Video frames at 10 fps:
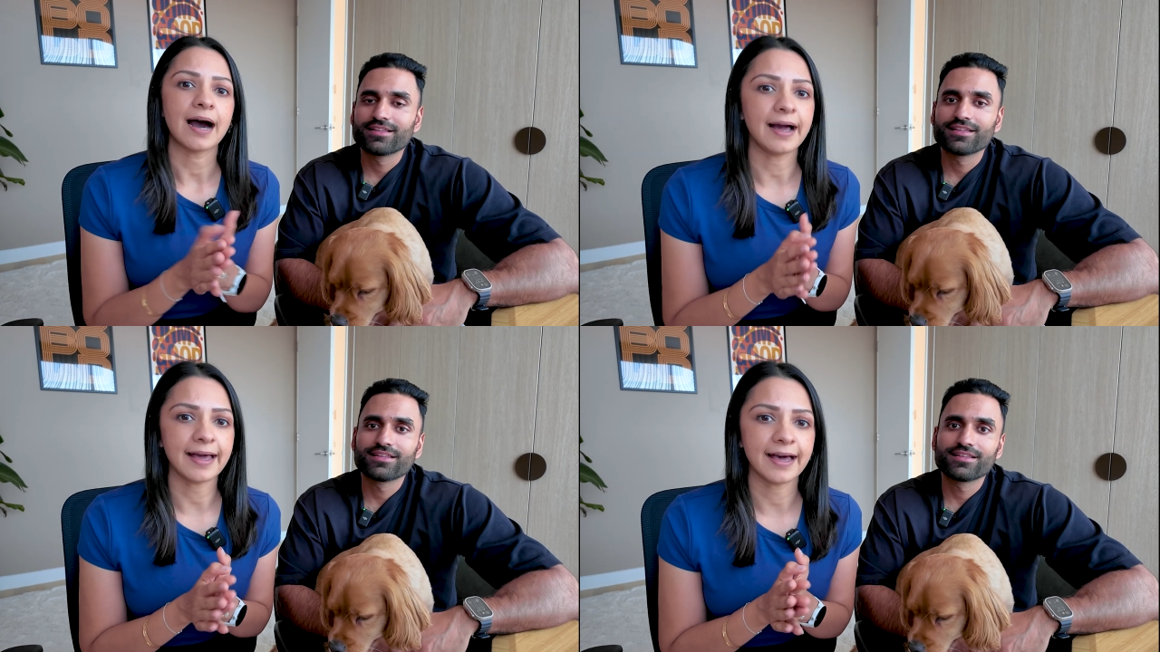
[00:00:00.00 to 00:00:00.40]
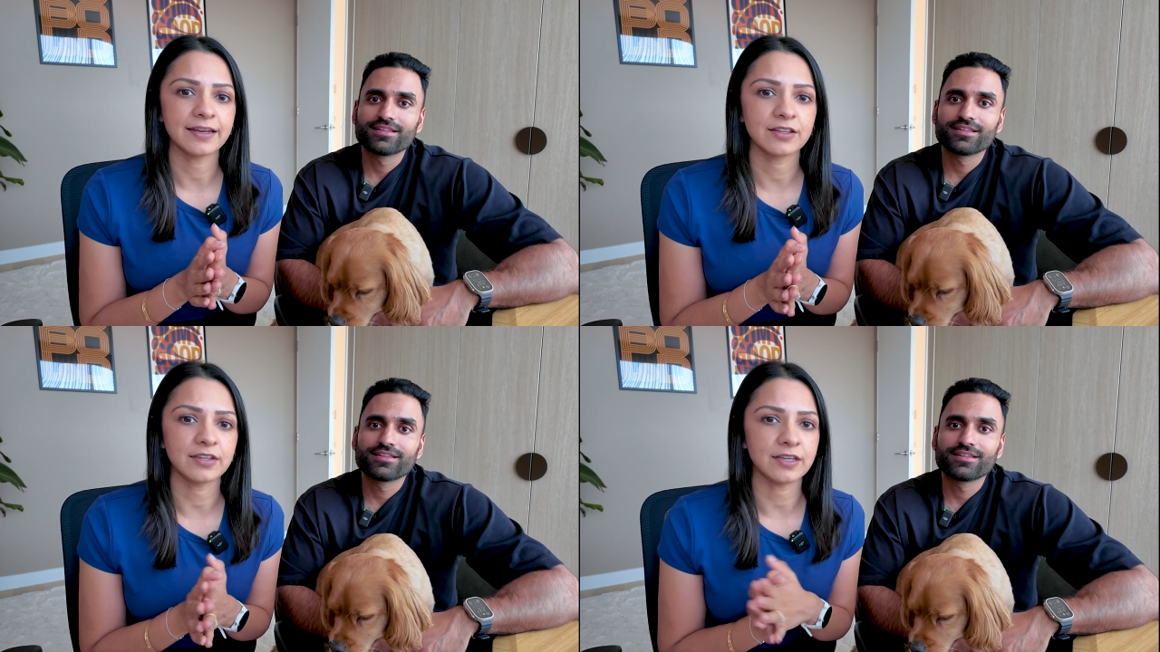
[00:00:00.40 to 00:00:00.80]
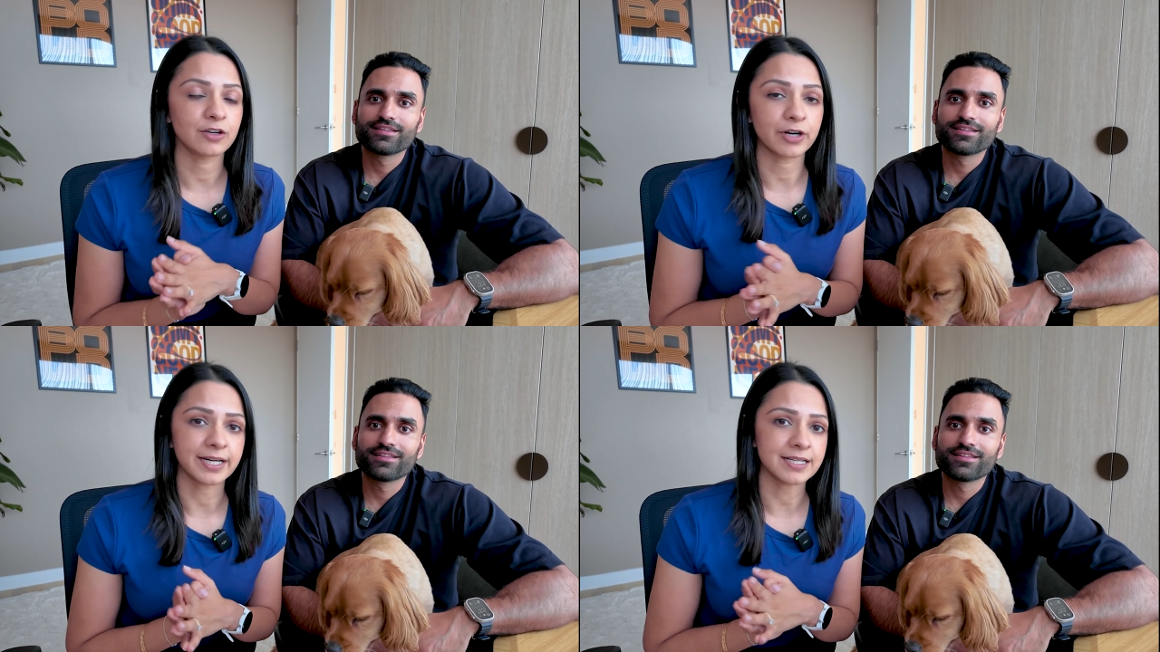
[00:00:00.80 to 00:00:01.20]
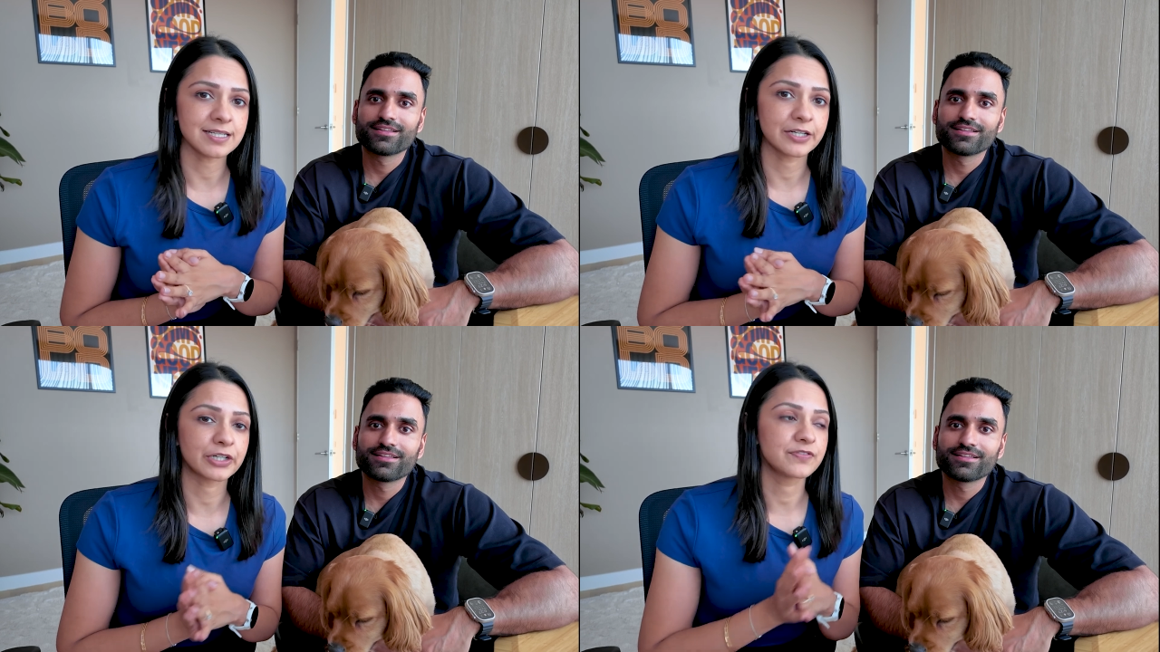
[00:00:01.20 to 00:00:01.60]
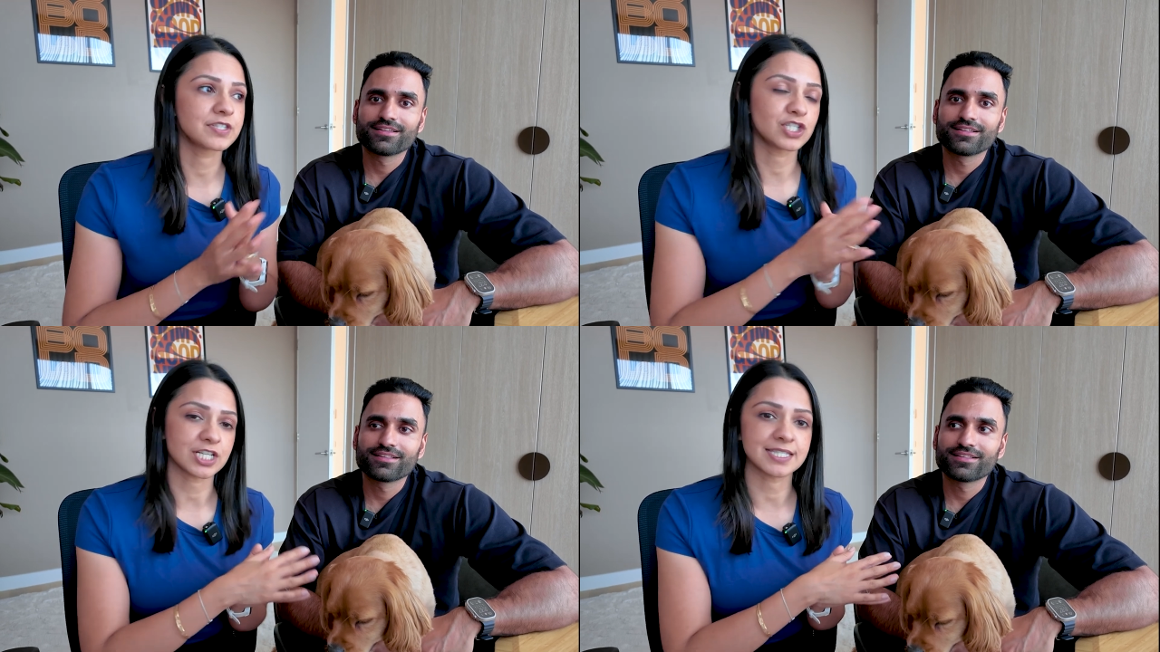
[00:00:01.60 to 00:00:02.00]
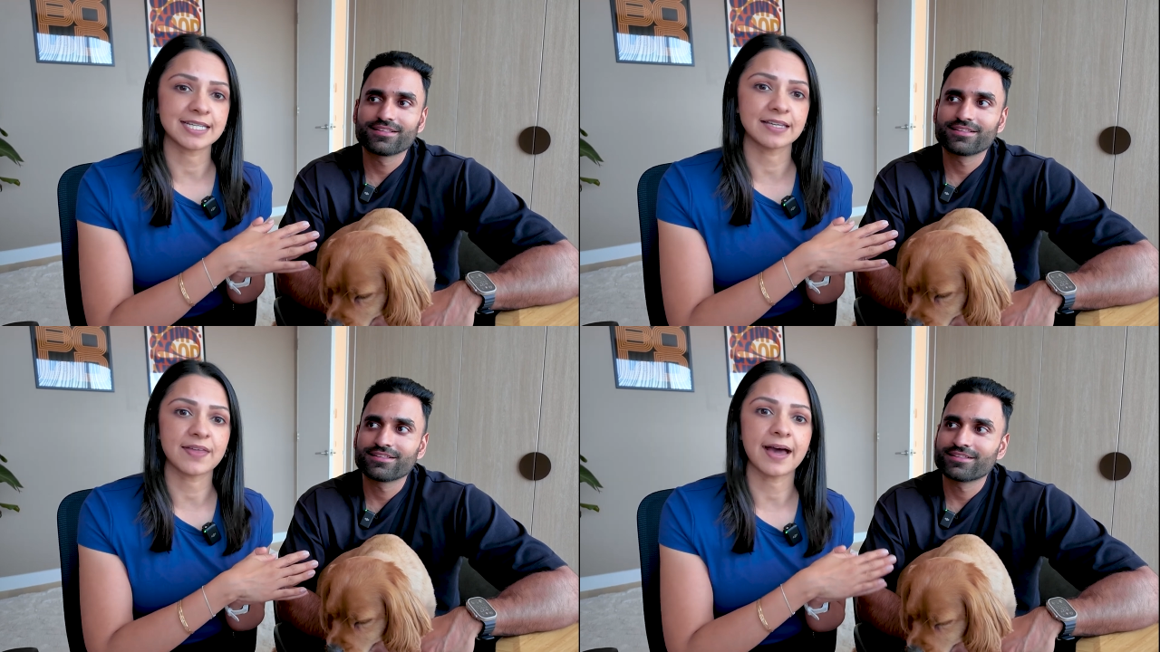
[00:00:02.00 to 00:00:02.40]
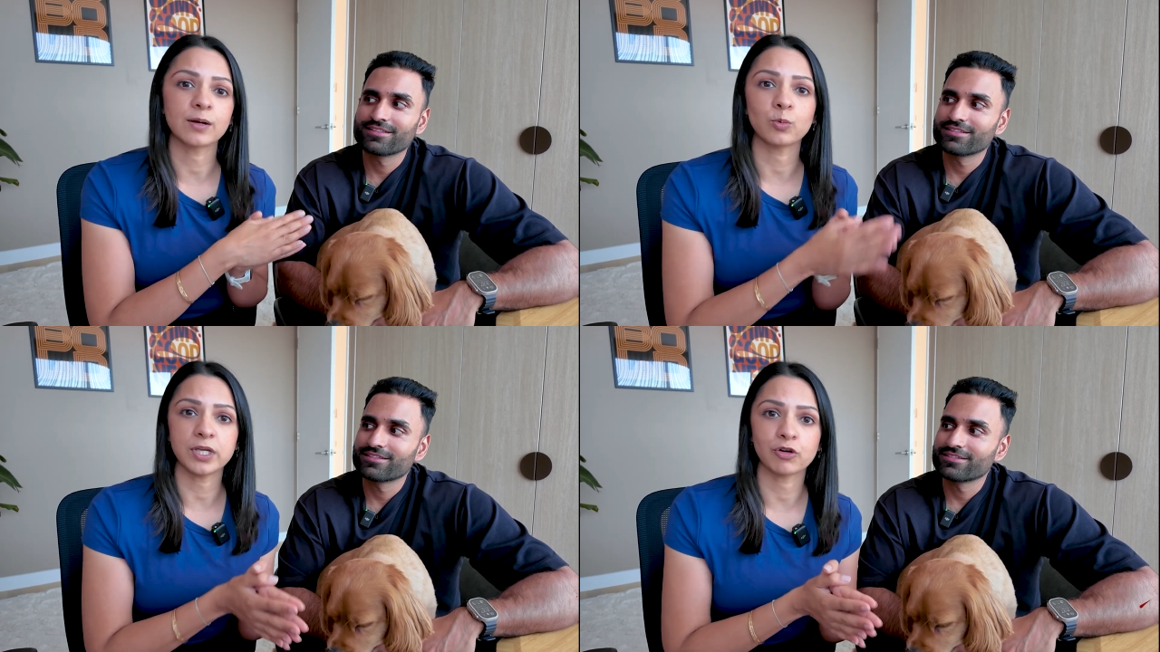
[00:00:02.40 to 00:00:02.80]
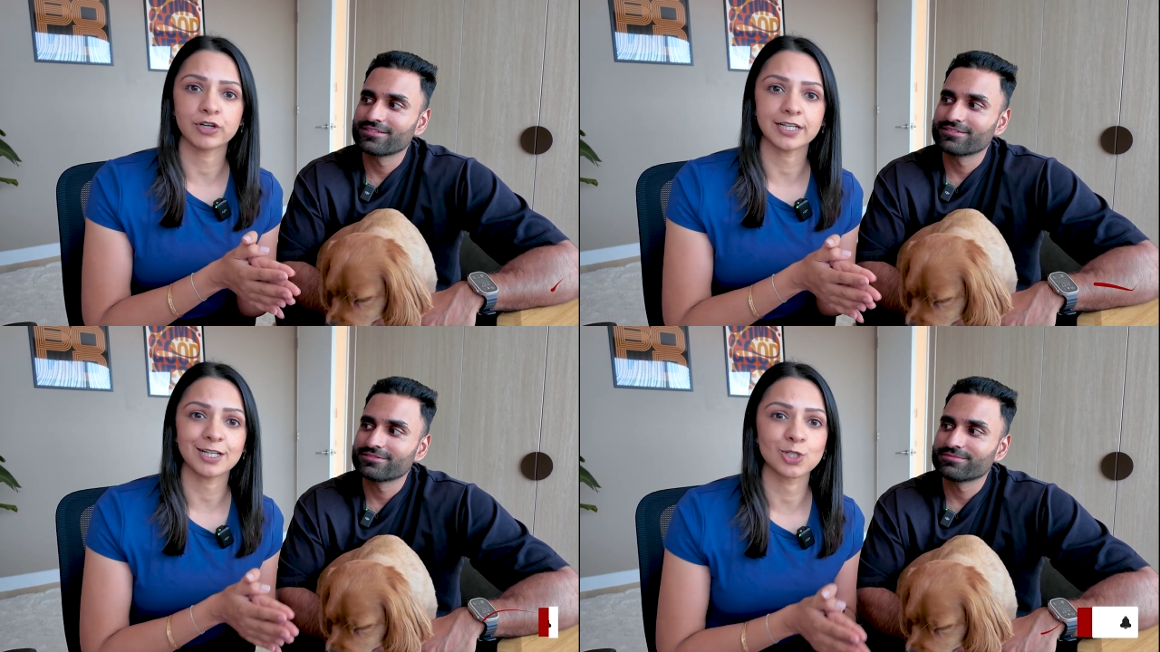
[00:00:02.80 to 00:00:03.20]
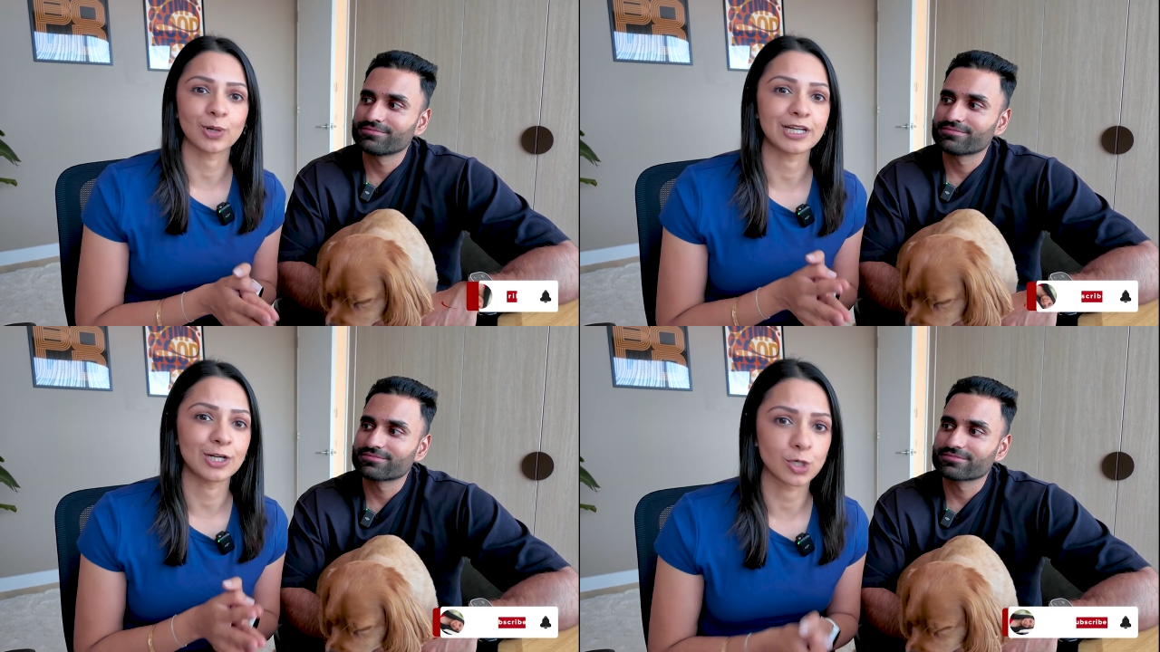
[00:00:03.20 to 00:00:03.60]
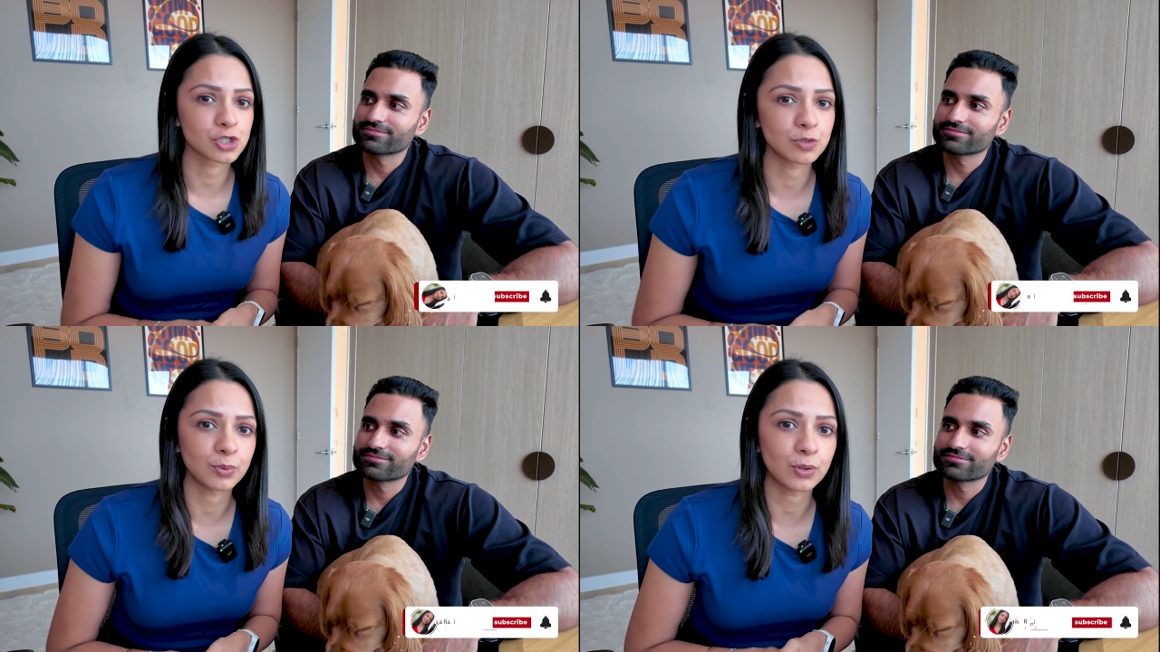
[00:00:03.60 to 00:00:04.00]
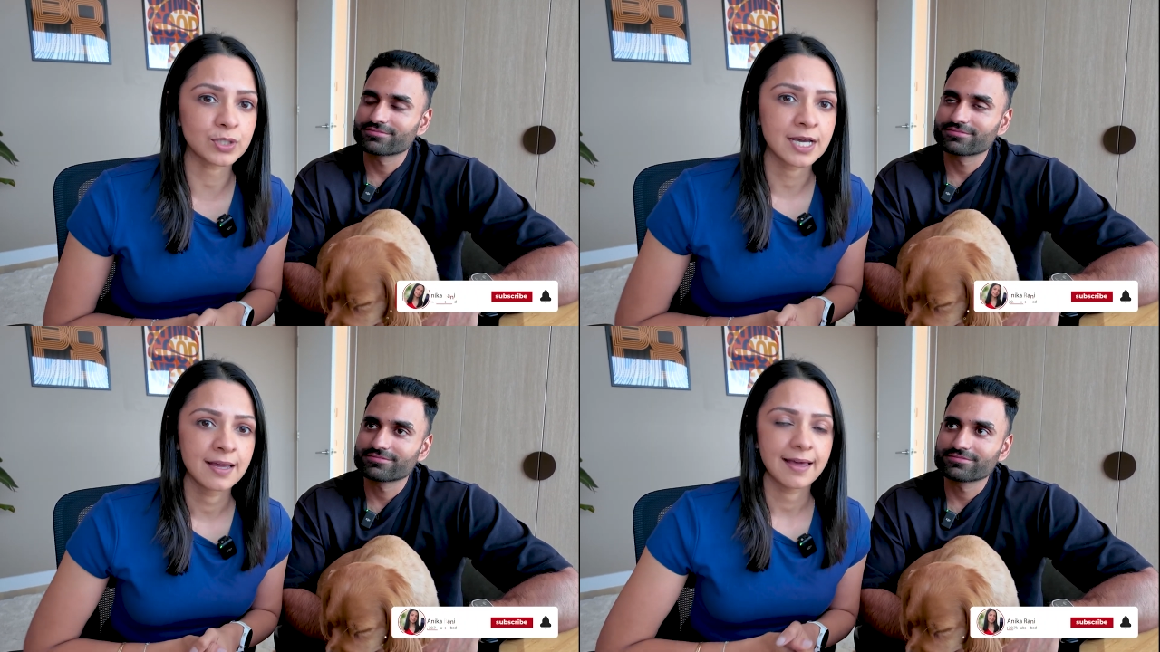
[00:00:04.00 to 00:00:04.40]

Speaker 1: I had the great idea of suggesting that we create a joint Notion board.